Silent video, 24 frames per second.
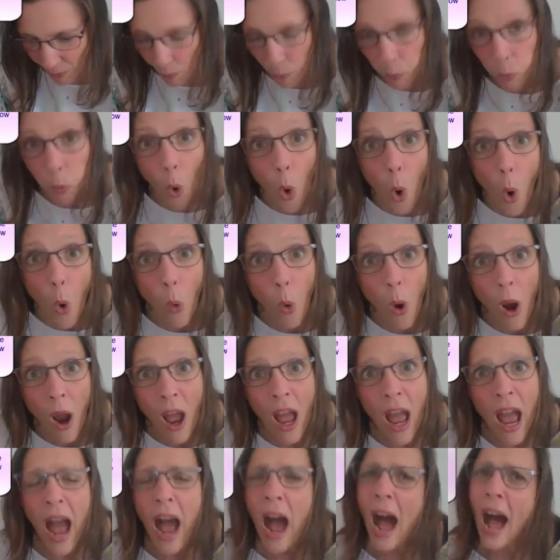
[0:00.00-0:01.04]
Whoa,
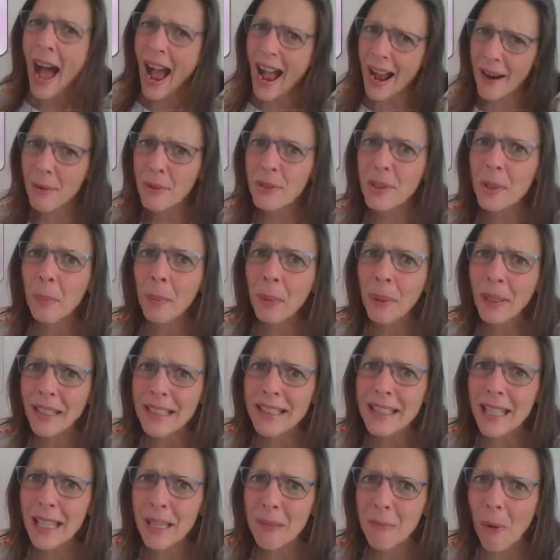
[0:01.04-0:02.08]
that was a pretty
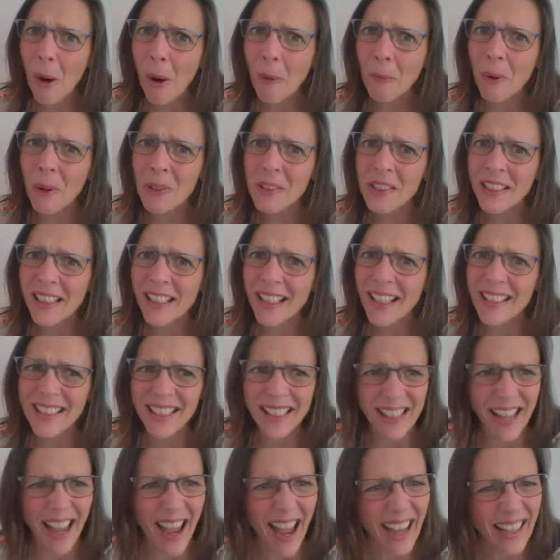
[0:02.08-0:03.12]
deep one, wasn't it,
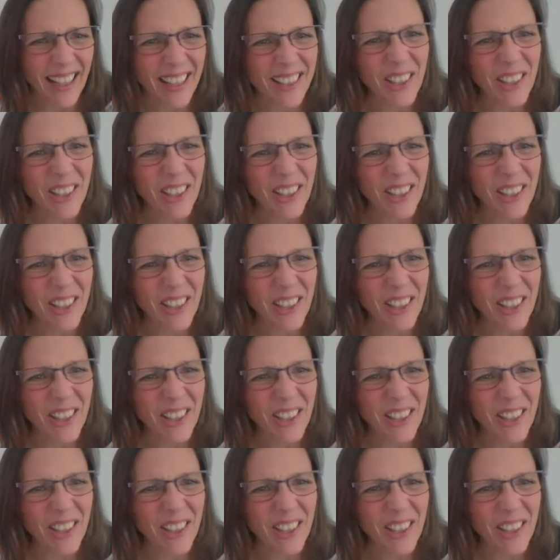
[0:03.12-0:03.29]
today?